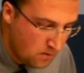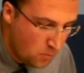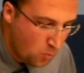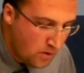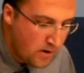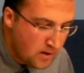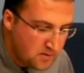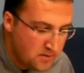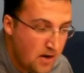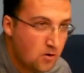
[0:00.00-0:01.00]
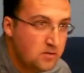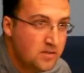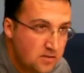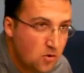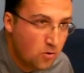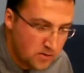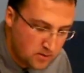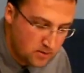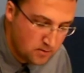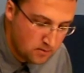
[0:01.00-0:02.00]
Where else in our
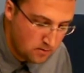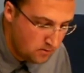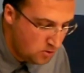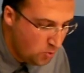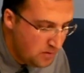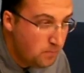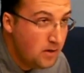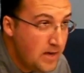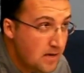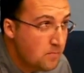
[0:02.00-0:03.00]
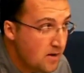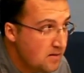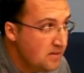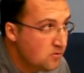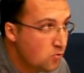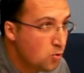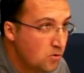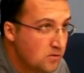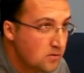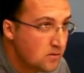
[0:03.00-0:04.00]
discourse do we play by these rules?